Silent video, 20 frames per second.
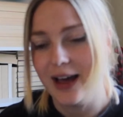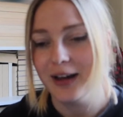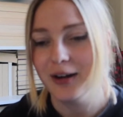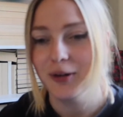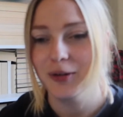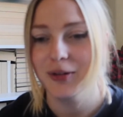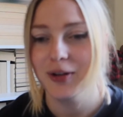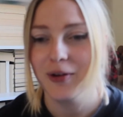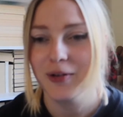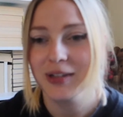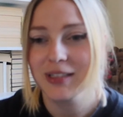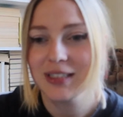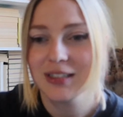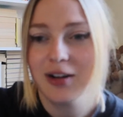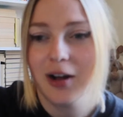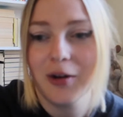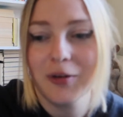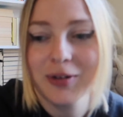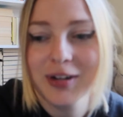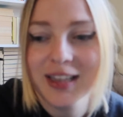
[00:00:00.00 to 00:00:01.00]
don't know, it's
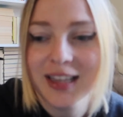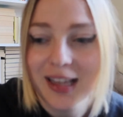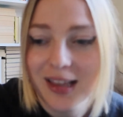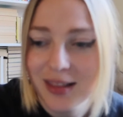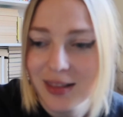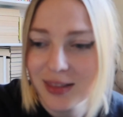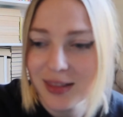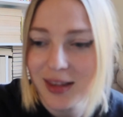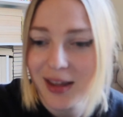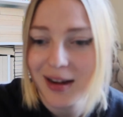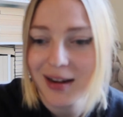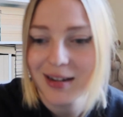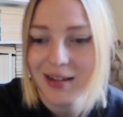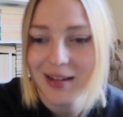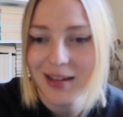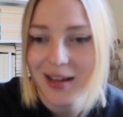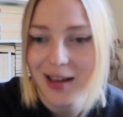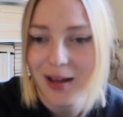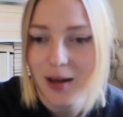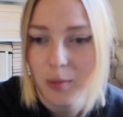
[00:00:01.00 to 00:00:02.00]
not really
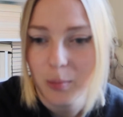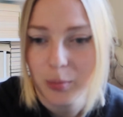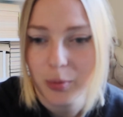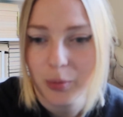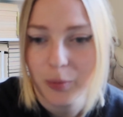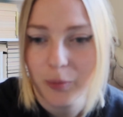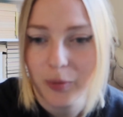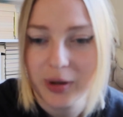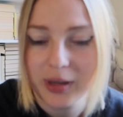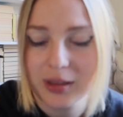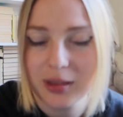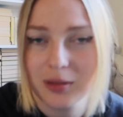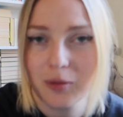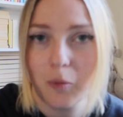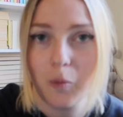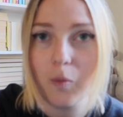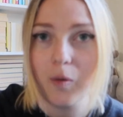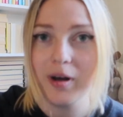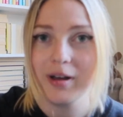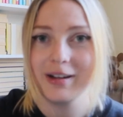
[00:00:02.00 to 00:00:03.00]
lining up with
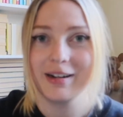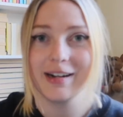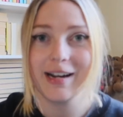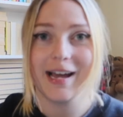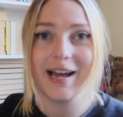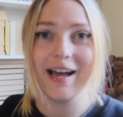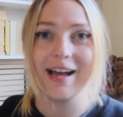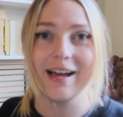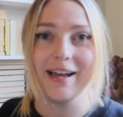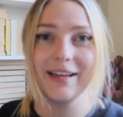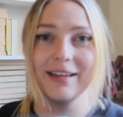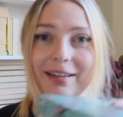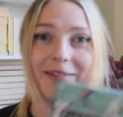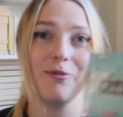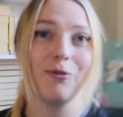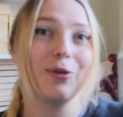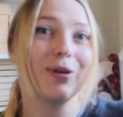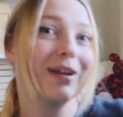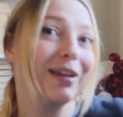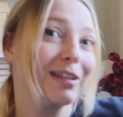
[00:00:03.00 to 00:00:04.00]
what I
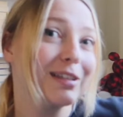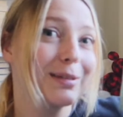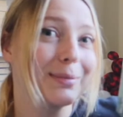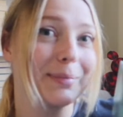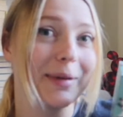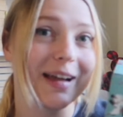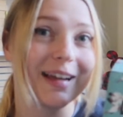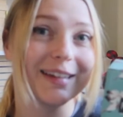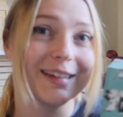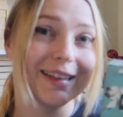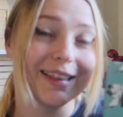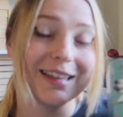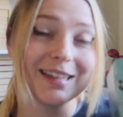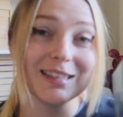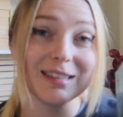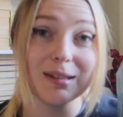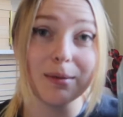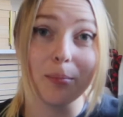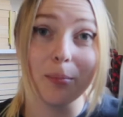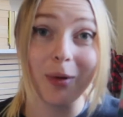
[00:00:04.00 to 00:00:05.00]
would expect
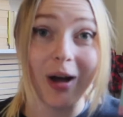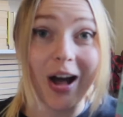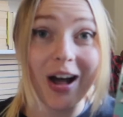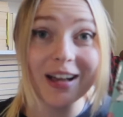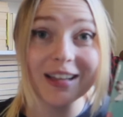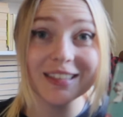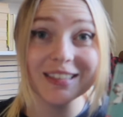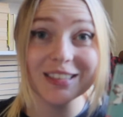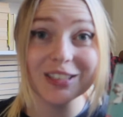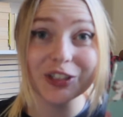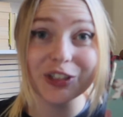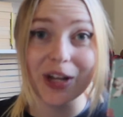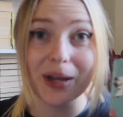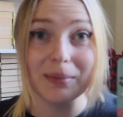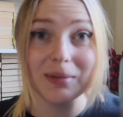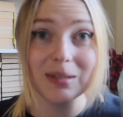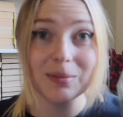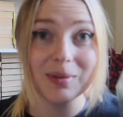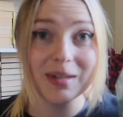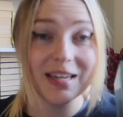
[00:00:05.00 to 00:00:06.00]
this box
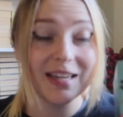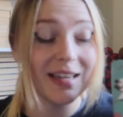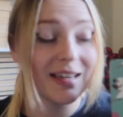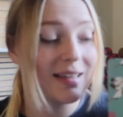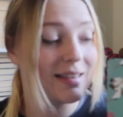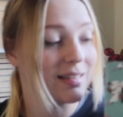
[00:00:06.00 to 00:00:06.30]
shape to be.